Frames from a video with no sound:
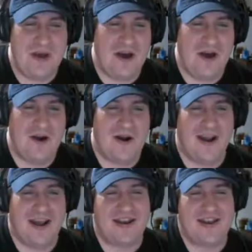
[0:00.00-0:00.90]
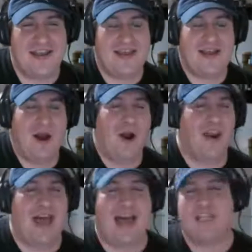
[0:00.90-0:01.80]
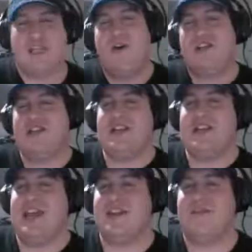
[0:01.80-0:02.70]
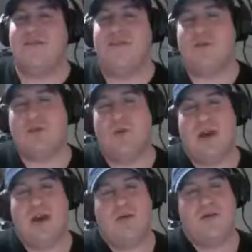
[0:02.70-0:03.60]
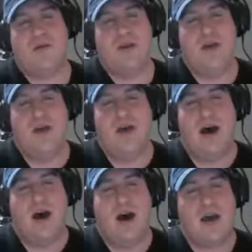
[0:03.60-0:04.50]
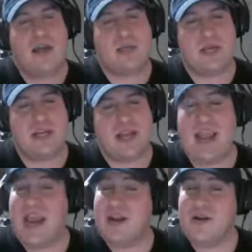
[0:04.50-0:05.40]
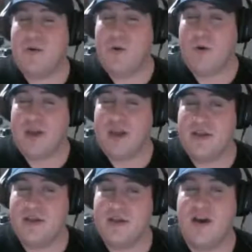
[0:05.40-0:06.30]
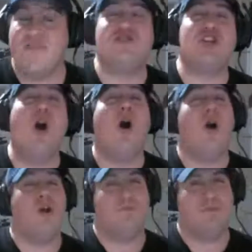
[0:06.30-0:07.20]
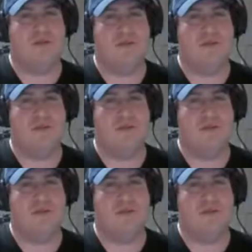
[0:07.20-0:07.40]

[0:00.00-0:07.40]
All right. Our last question at the end of the first round is in the category of Charmed.